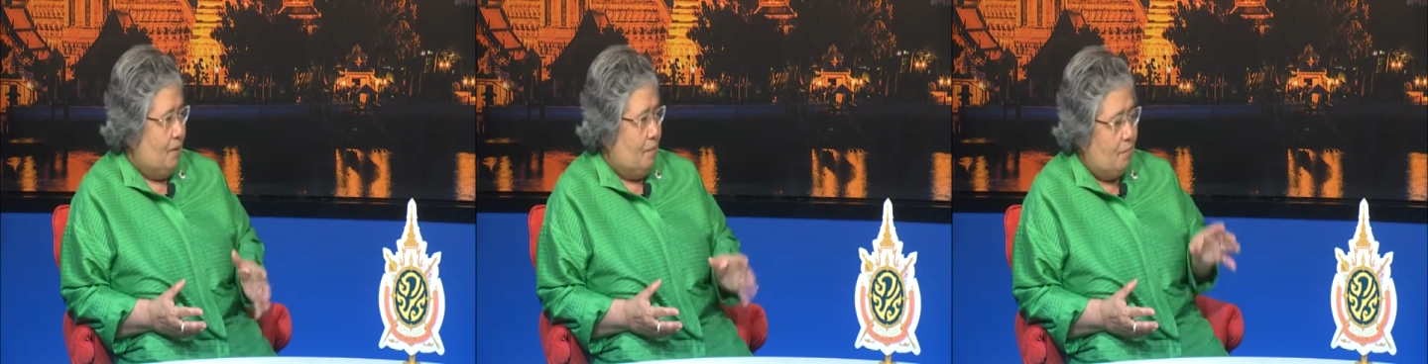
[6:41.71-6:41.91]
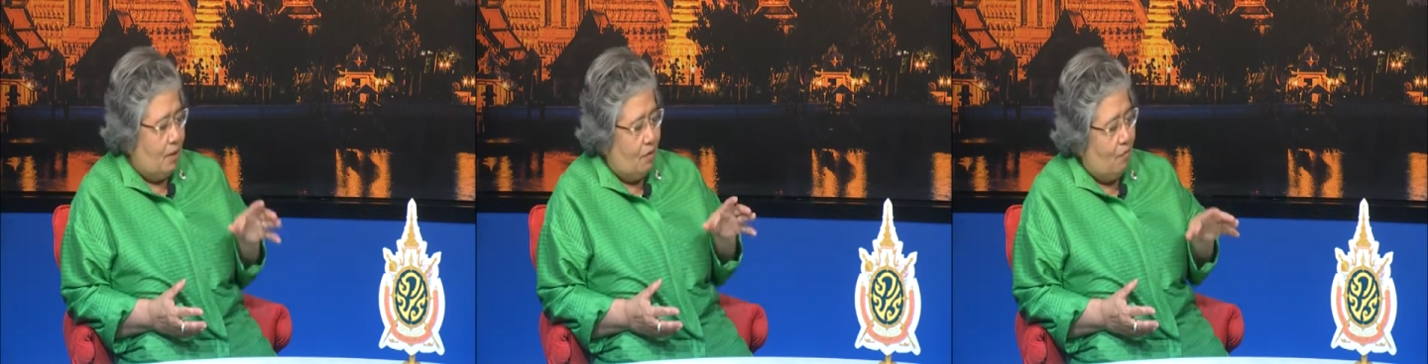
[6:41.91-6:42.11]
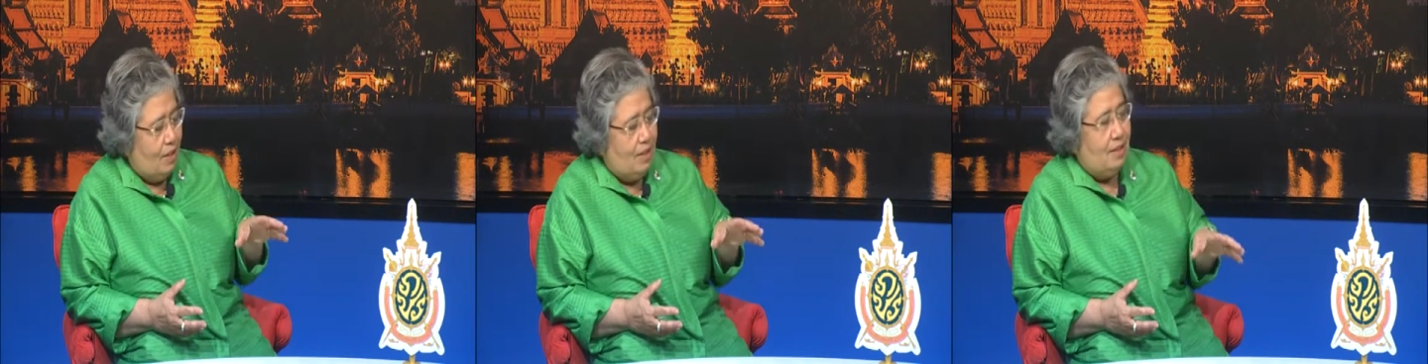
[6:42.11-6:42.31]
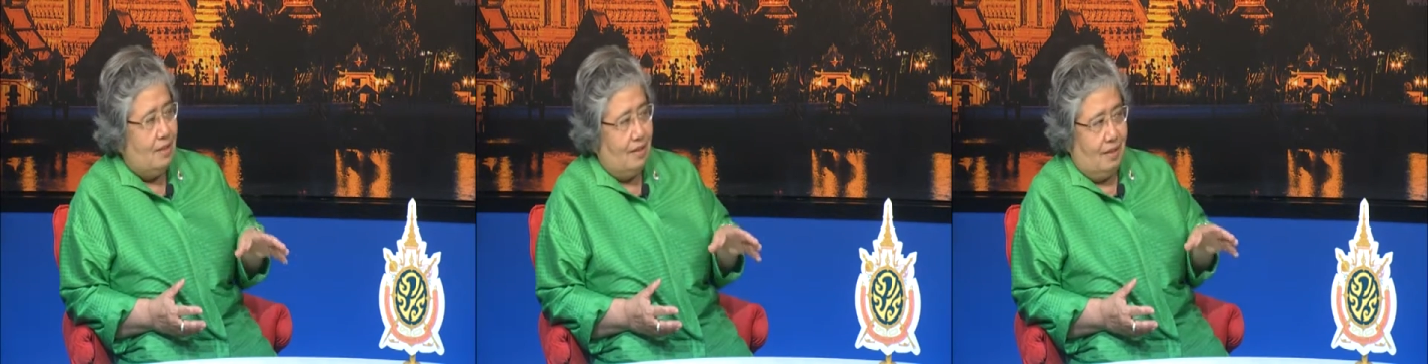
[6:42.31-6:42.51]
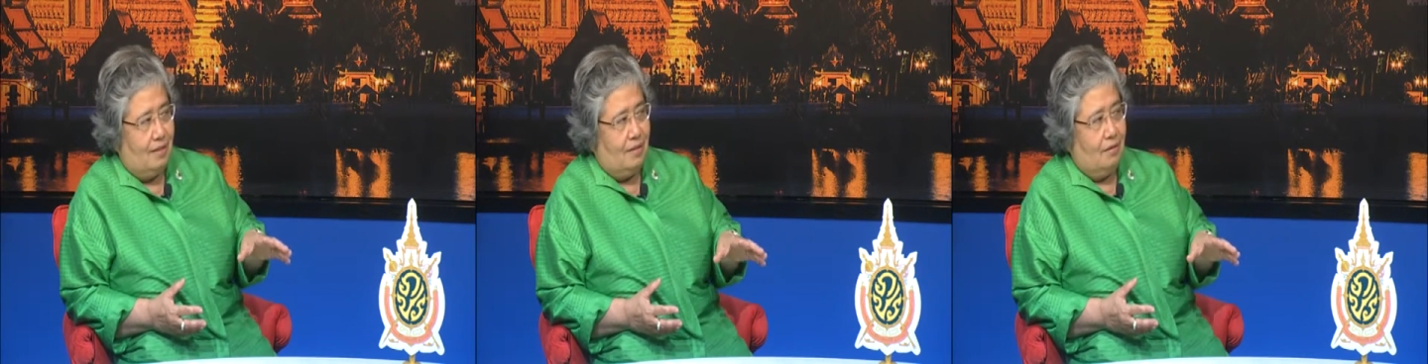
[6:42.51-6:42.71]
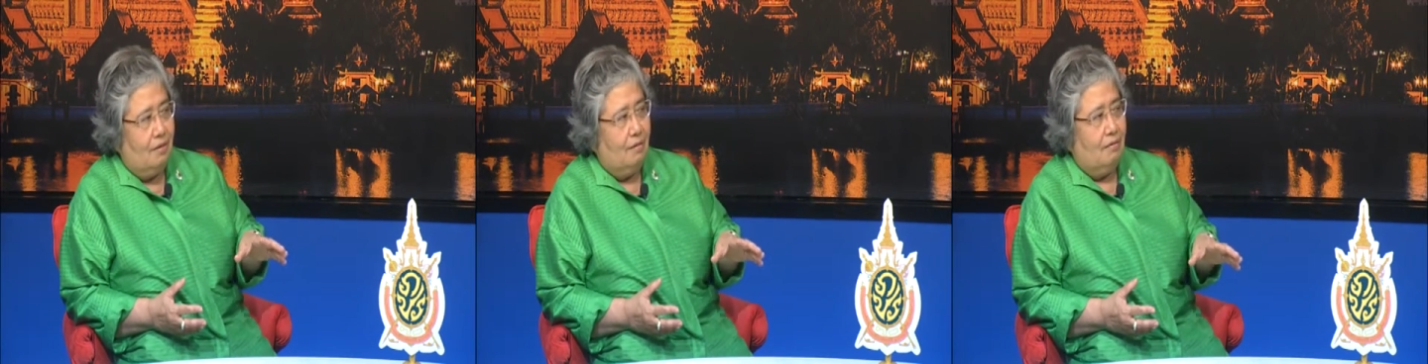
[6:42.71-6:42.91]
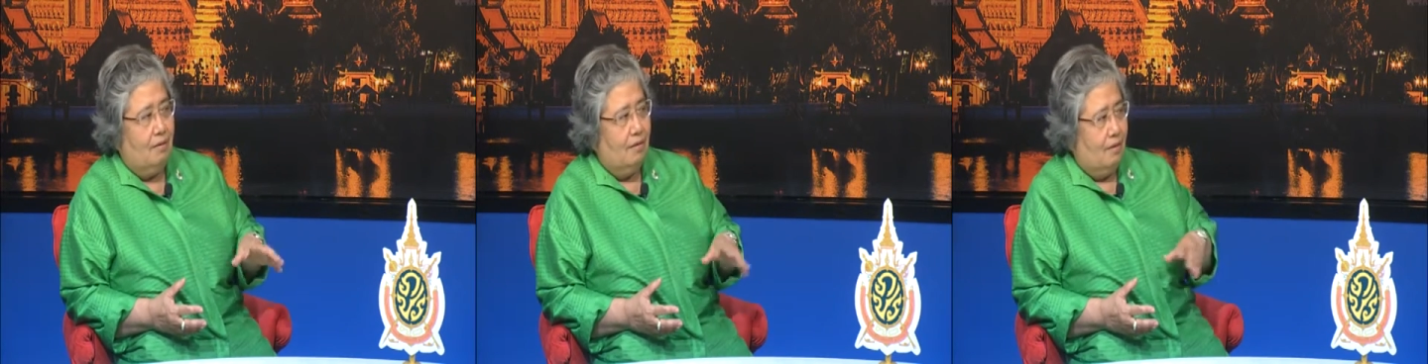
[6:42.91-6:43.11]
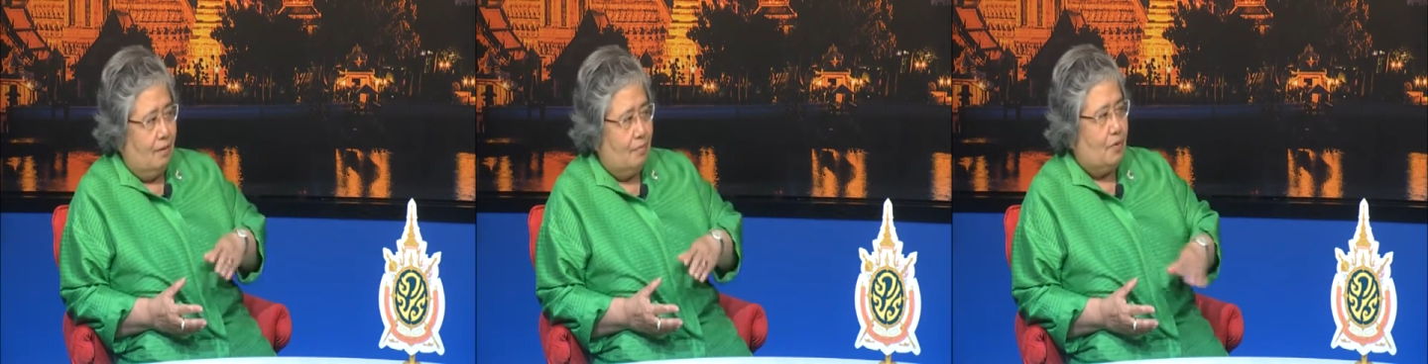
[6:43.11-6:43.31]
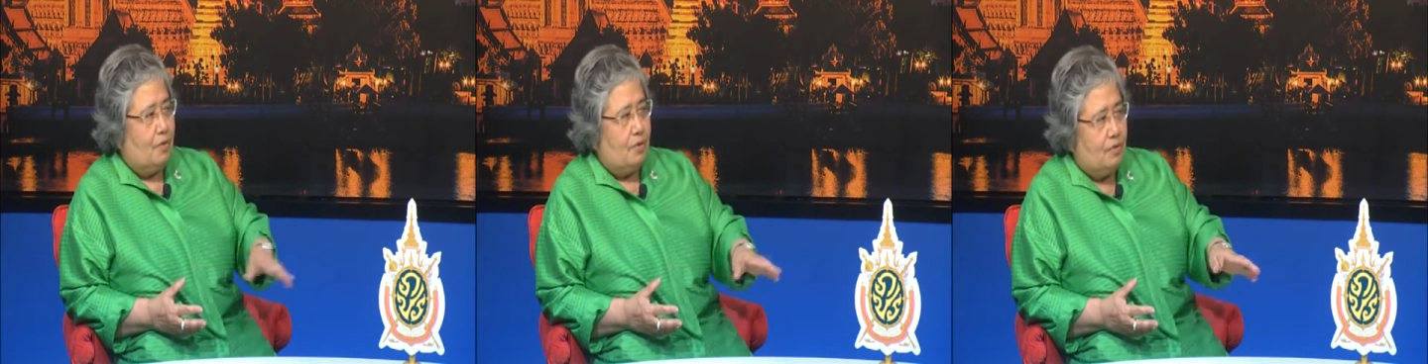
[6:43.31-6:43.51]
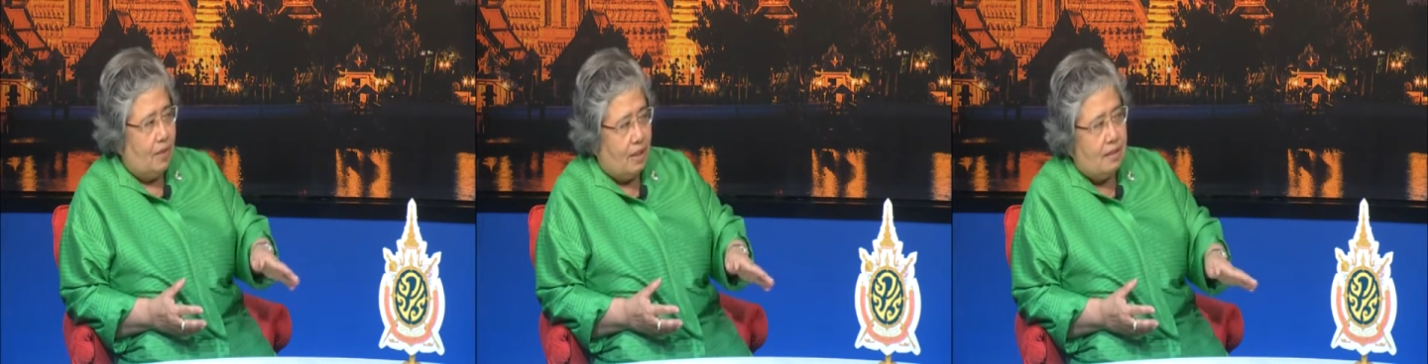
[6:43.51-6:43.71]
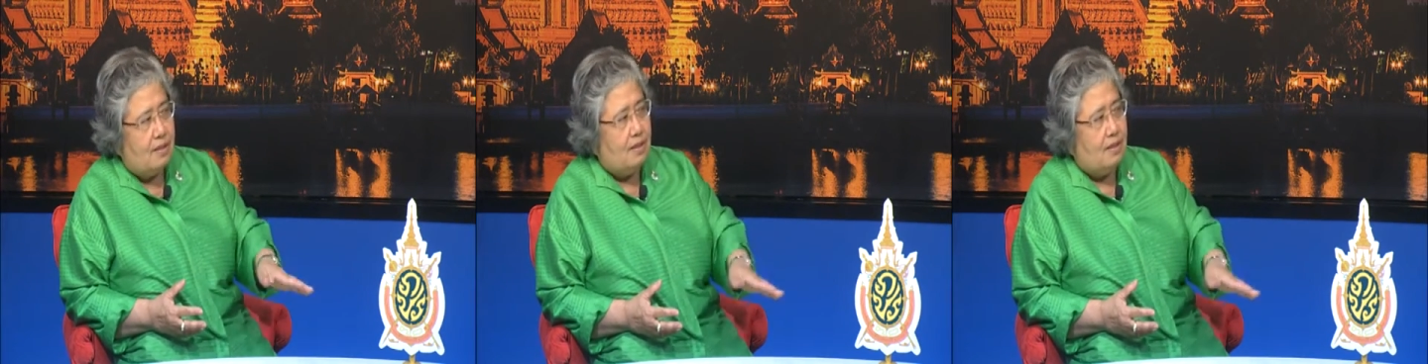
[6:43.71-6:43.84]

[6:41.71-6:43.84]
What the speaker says: But once it's gone, of course, you can